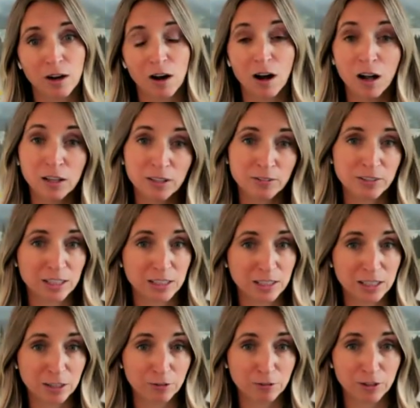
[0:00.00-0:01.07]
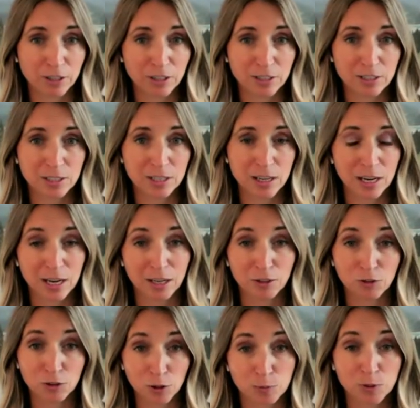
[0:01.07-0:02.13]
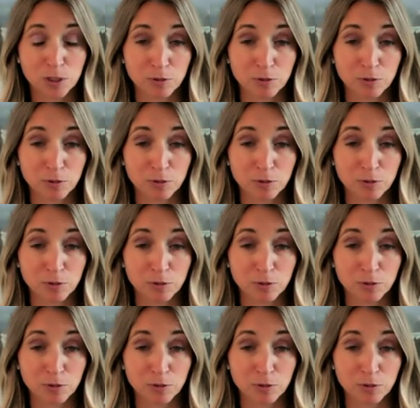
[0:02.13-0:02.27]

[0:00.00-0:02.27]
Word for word: all of these different uh, groups of